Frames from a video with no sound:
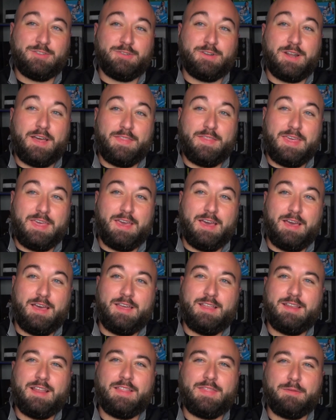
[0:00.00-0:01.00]
are not
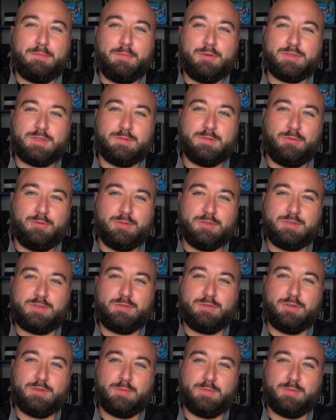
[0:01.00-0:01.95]
the most important stories,